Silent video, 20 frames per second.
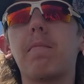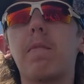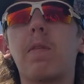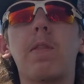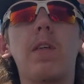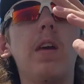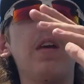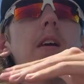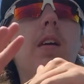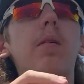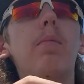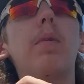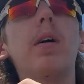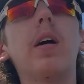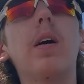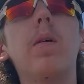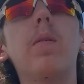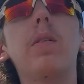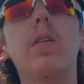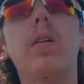Think
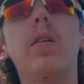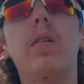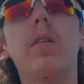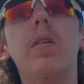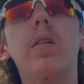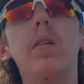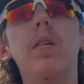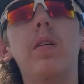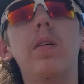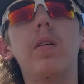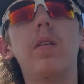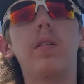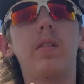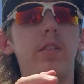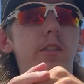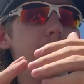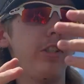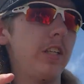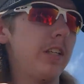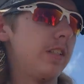about
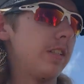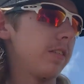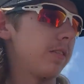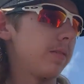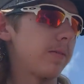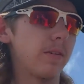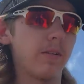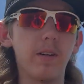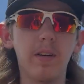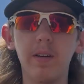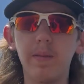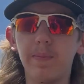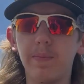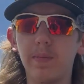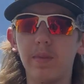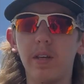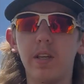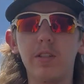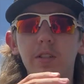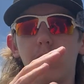Jesus, okay?
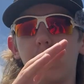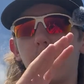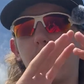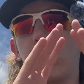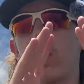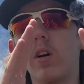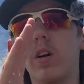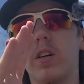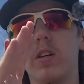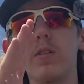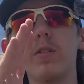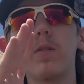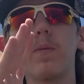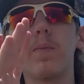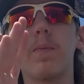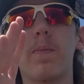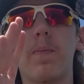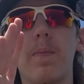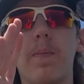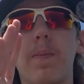He's on the cross.
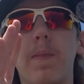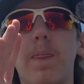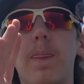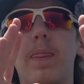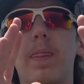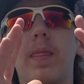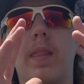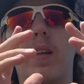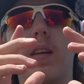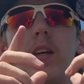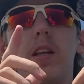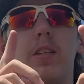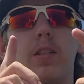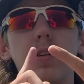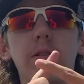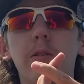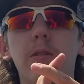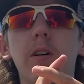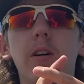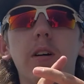He's
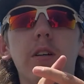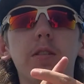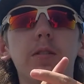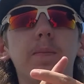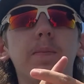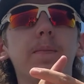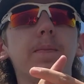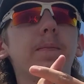on the cross,